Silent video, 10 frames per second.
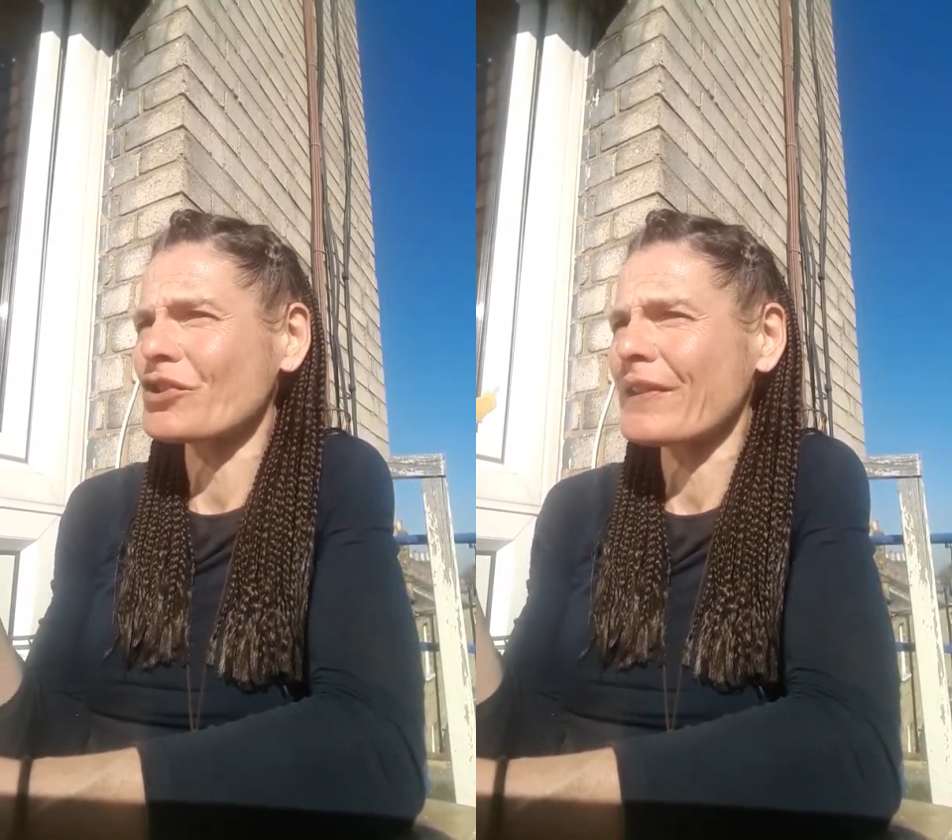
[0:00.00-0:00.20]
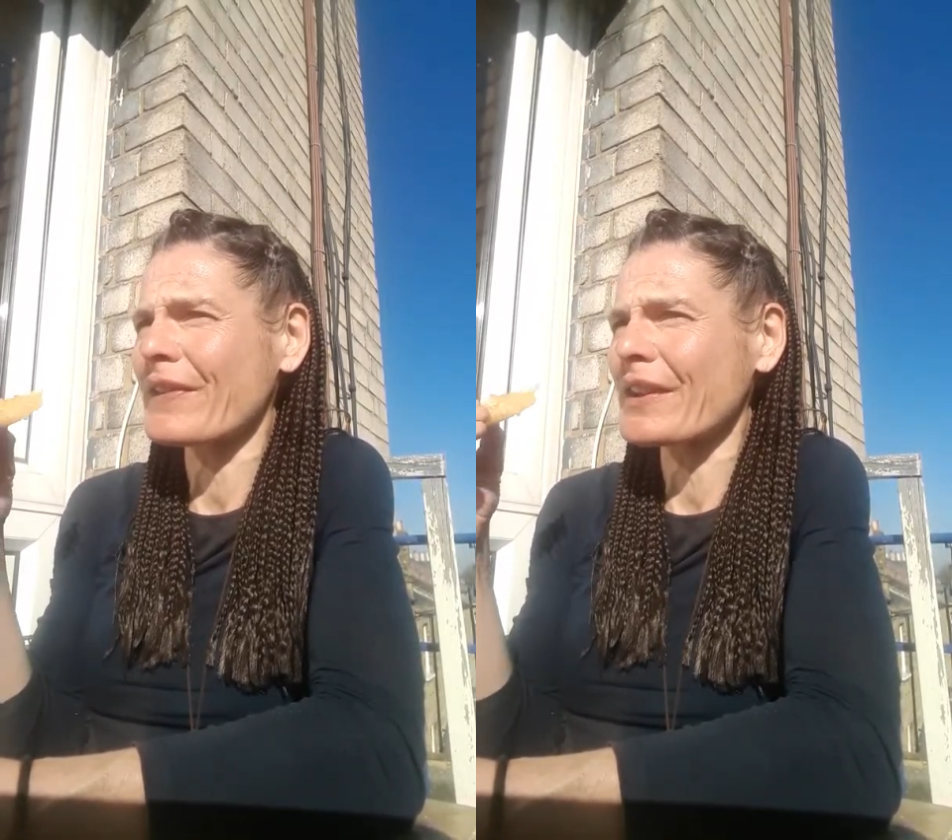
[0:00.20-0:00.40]

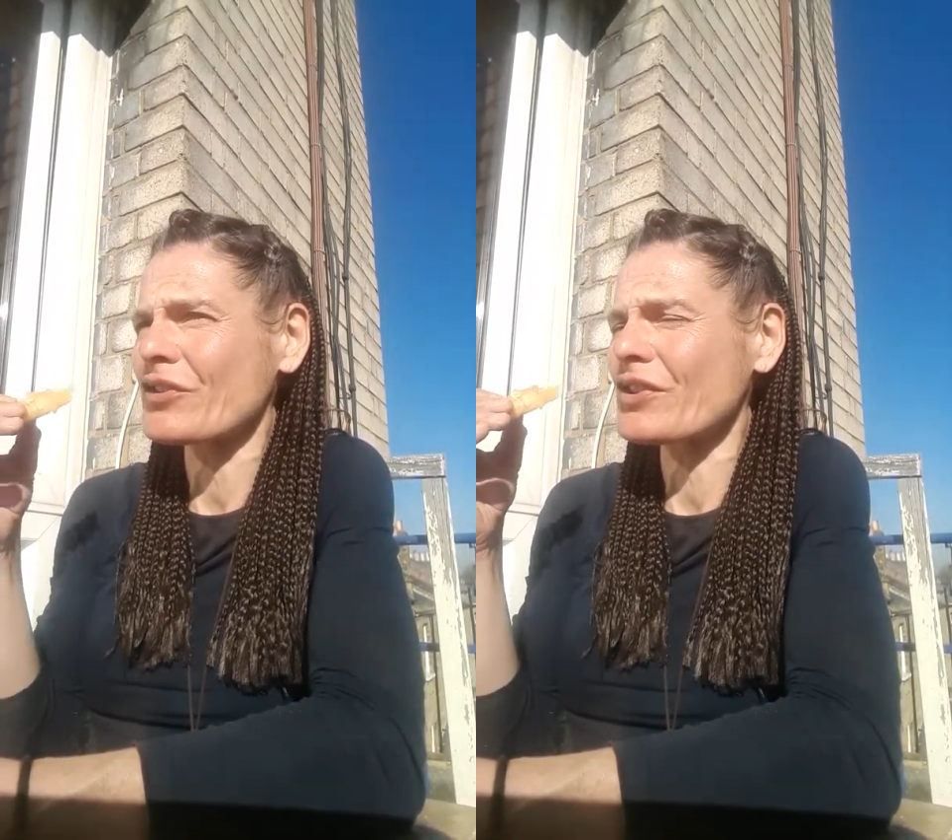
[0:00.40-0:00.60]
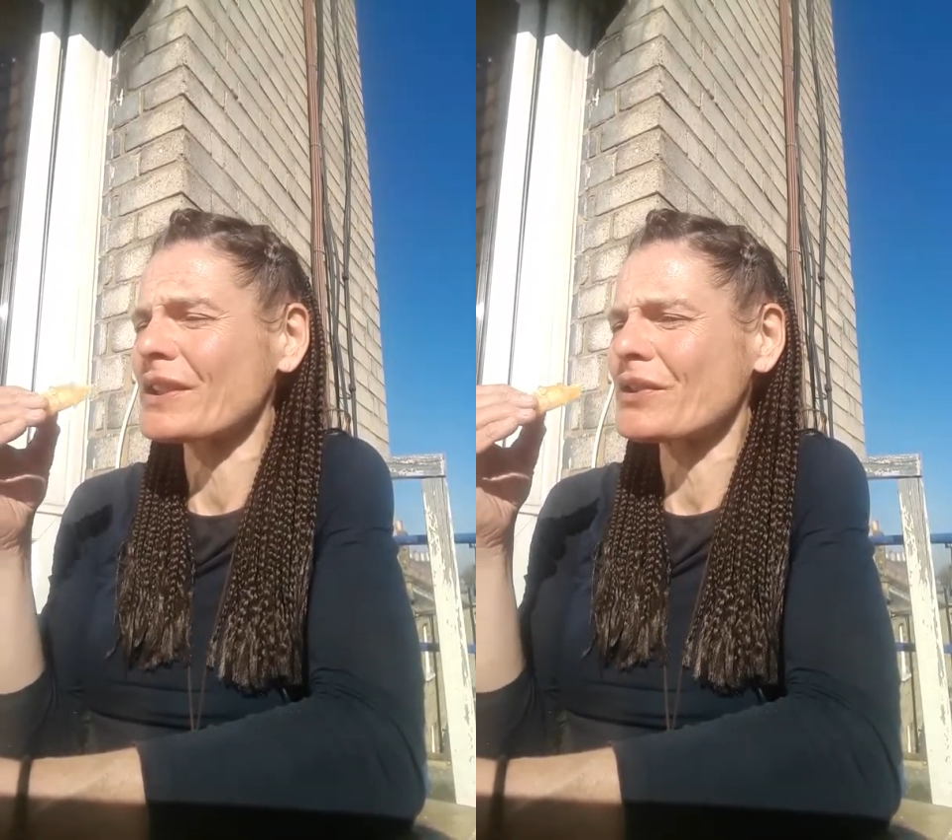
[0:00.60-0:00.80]

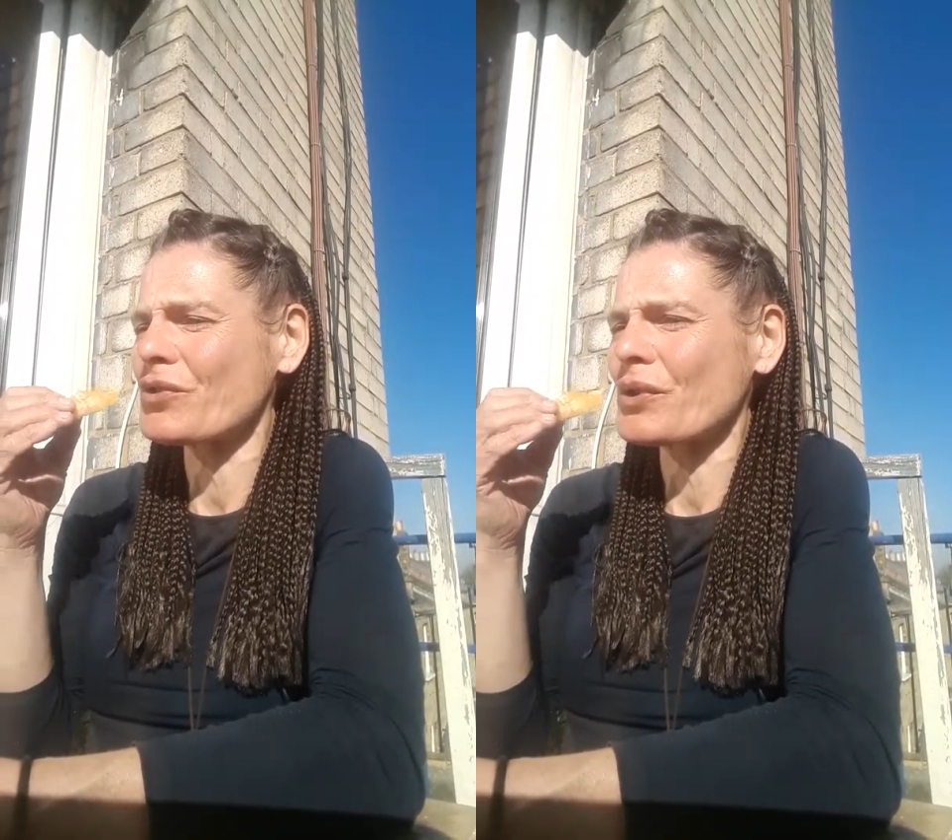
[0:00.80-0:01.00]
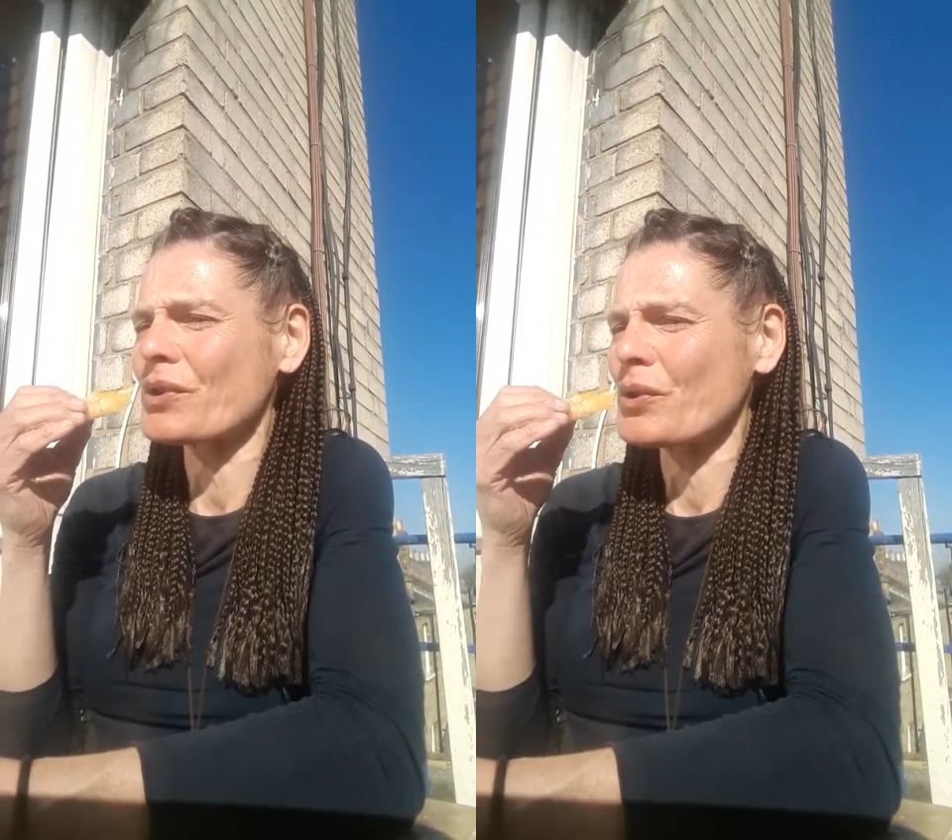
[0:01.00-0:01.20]
transition
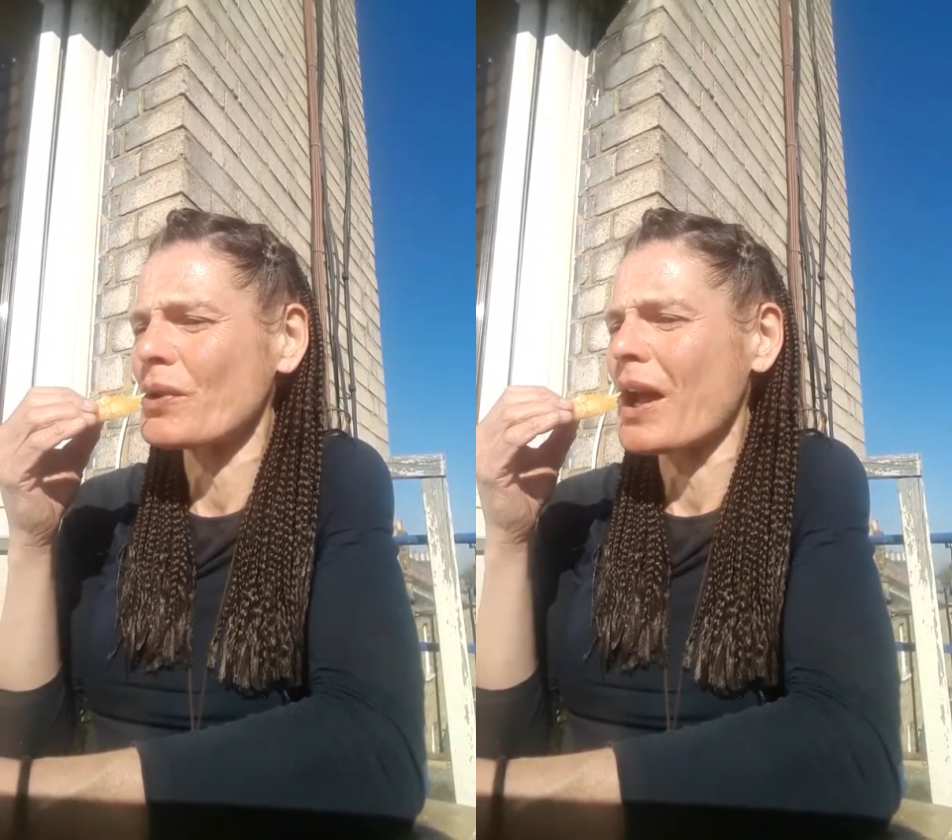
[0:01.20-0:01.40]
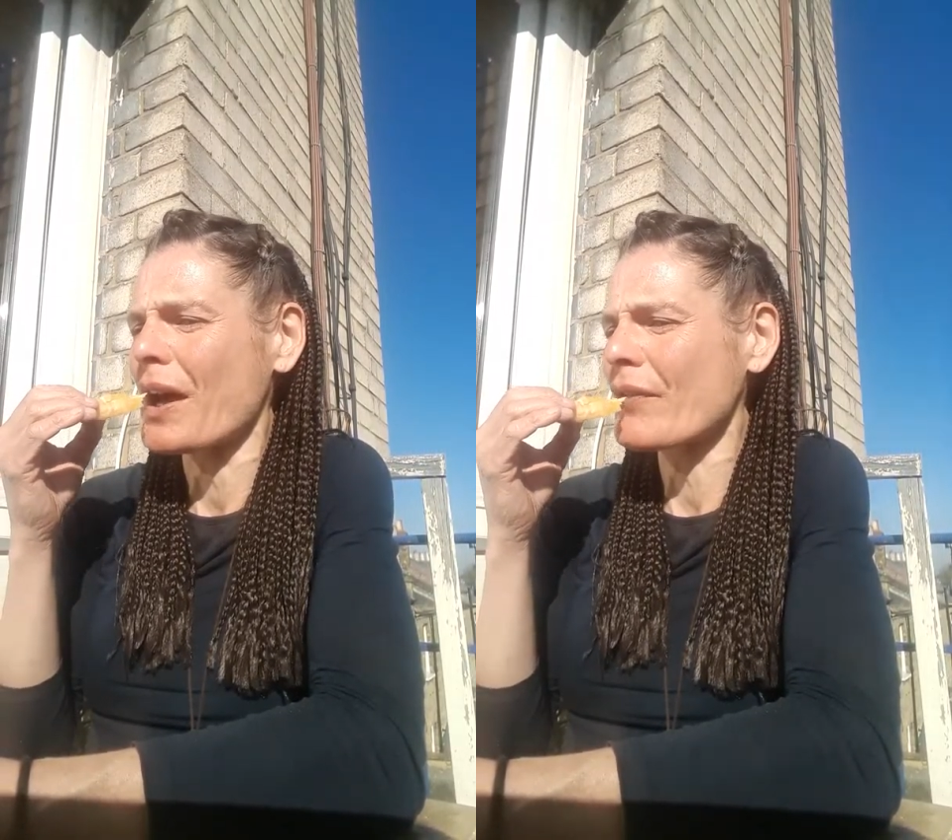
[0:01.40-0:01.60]
into a new
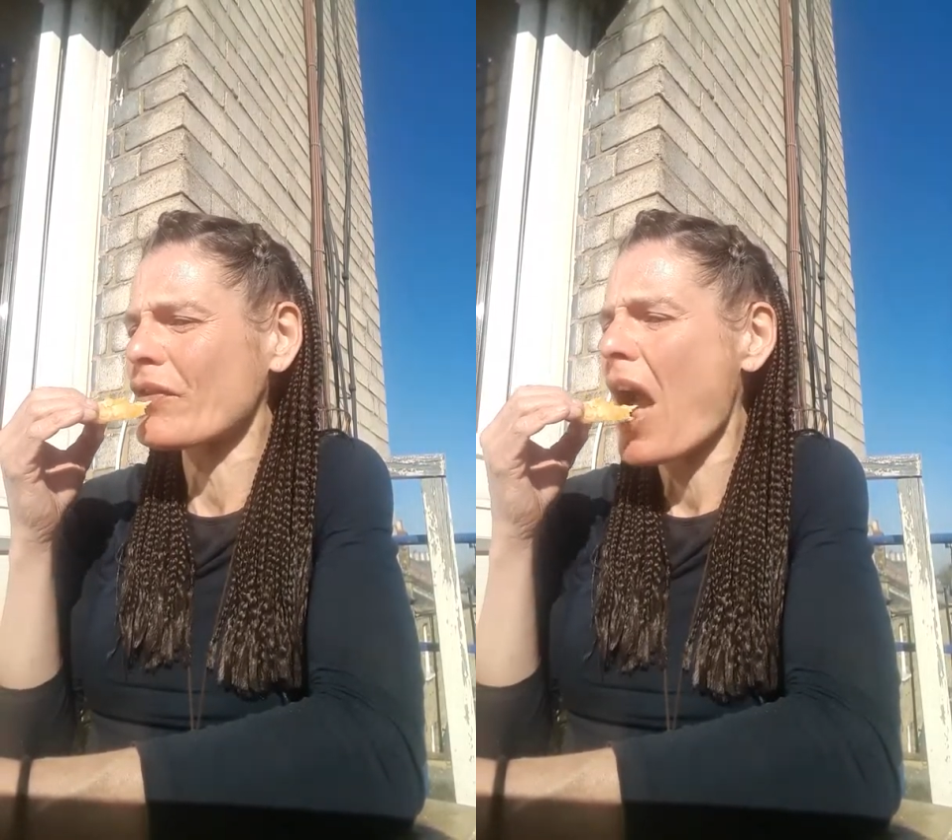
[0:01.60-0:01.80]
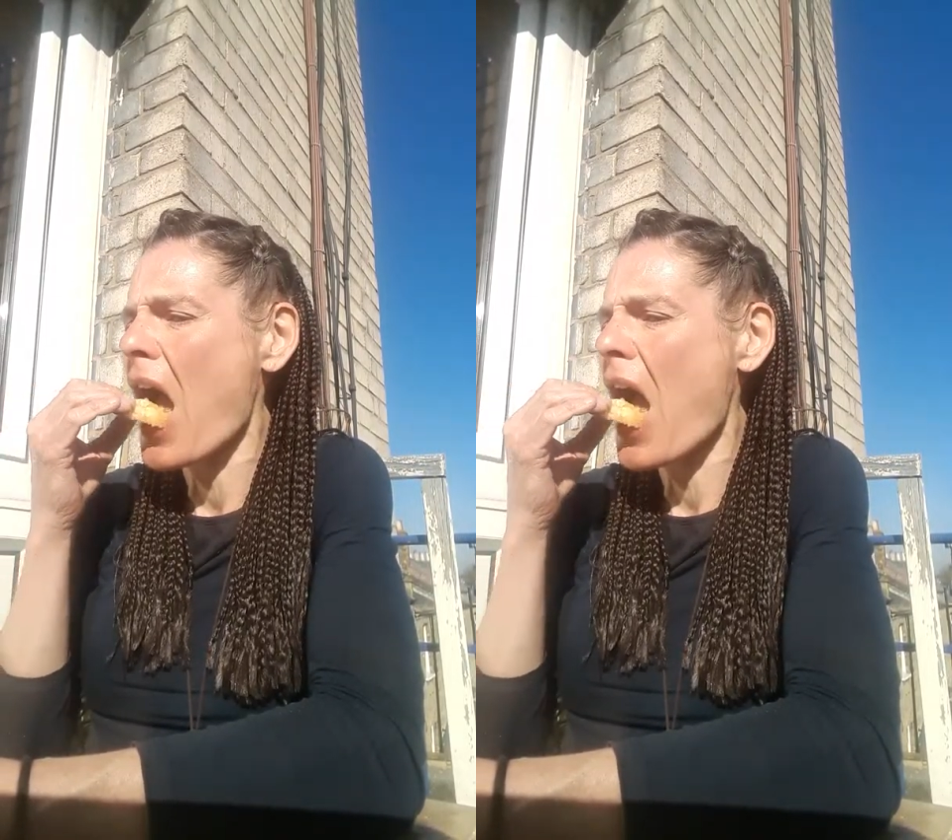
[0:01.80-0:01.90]
life.